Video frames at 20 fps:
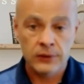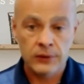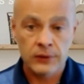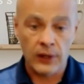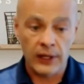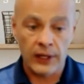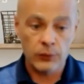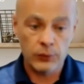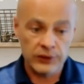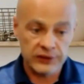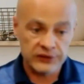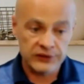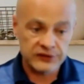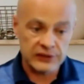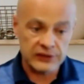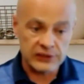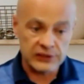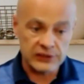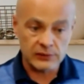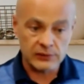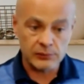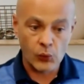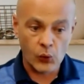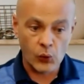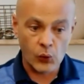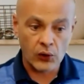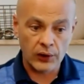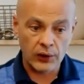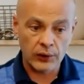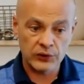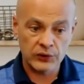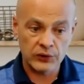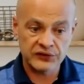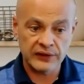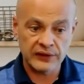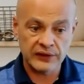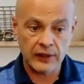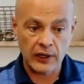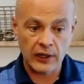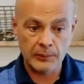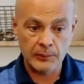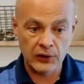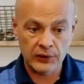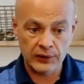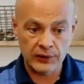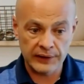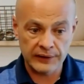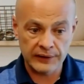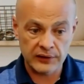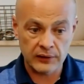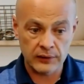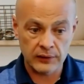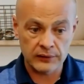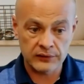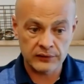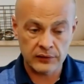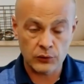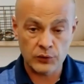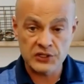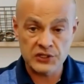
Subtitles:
right? We see more, and we see our ability to